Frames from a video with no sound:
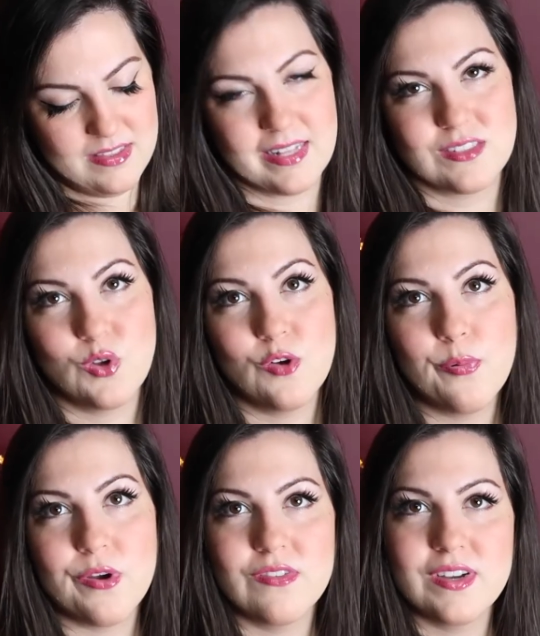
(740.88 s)
That's the whole
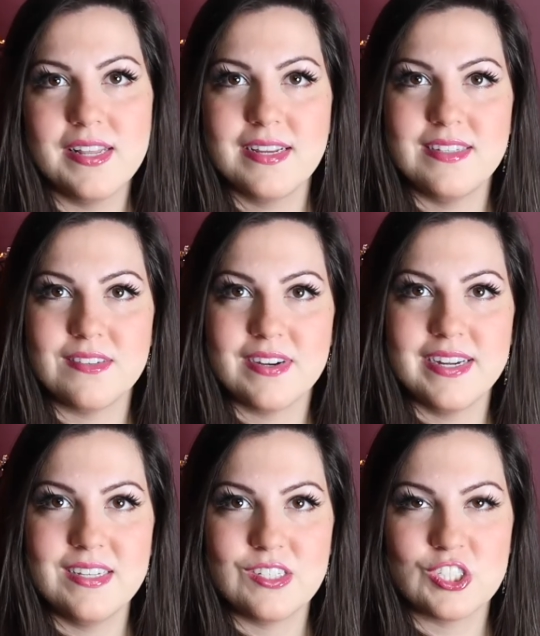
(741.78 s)
point of collecting,
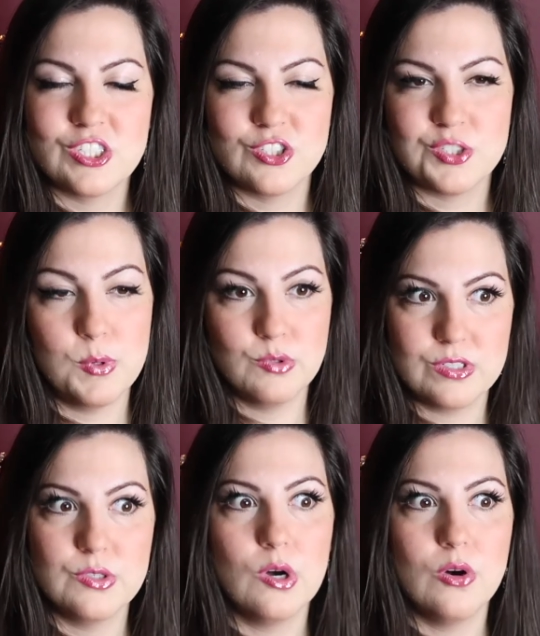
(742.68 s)
right? You're supposed
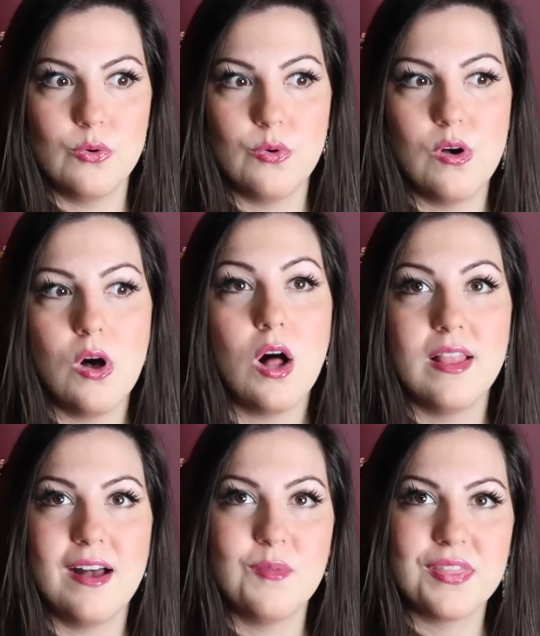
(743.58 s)
to go all
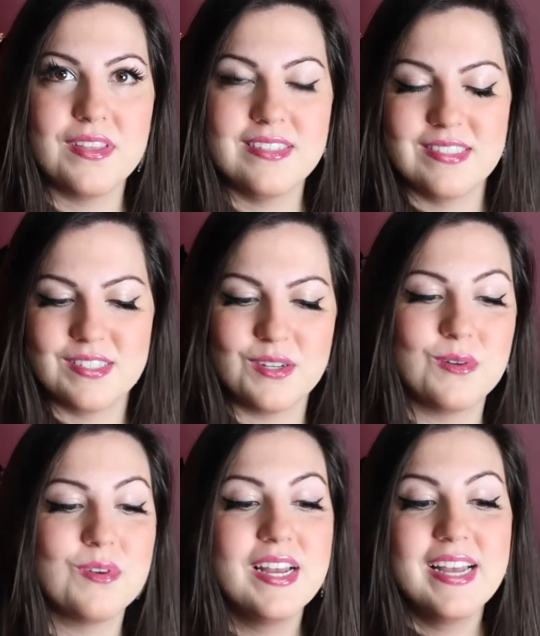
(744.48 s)
out with it.
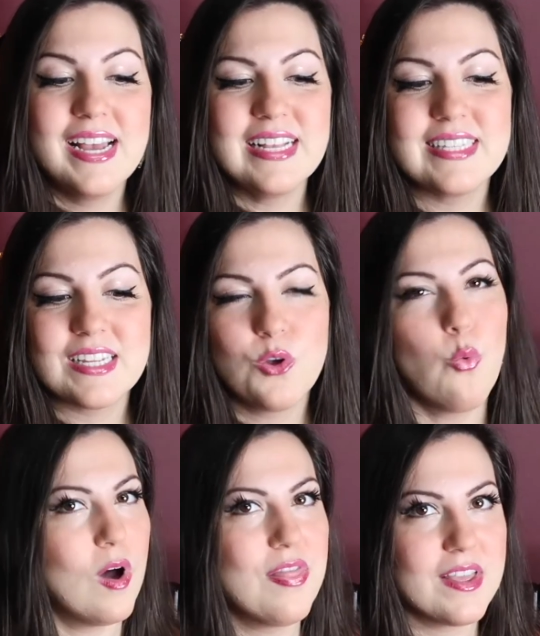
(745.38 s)
So it's like the
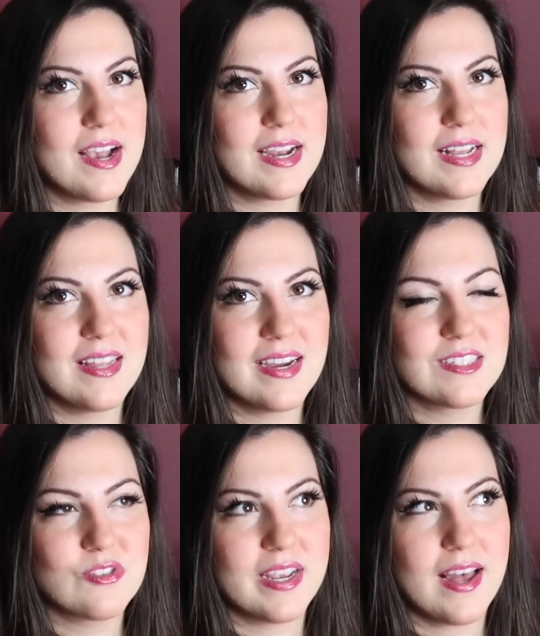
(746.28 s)
one thing I collect,
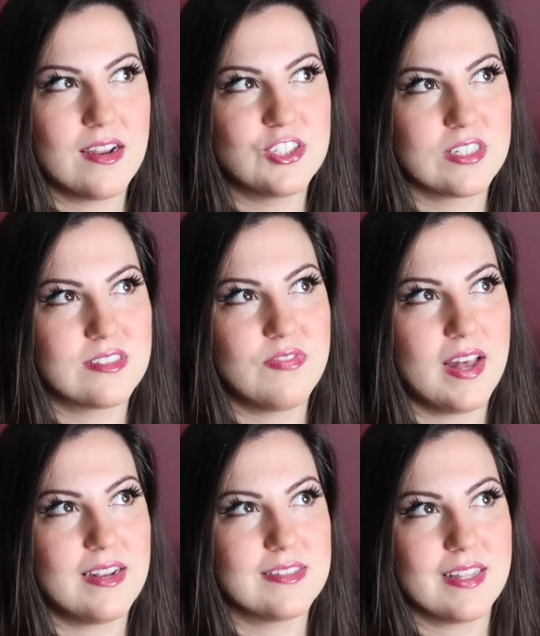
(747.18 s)
so I kind of justify
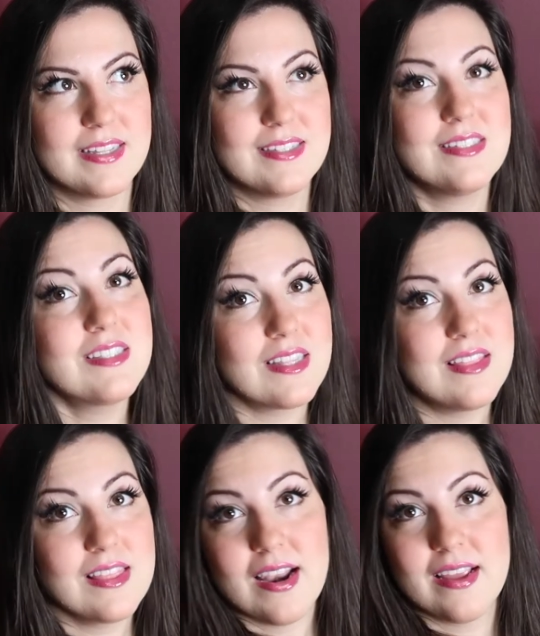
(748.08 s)
it as like, this is the
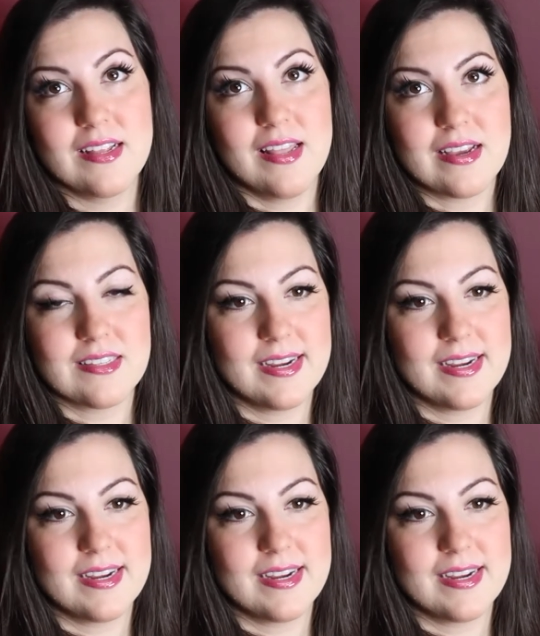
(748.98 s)
thing that I collect.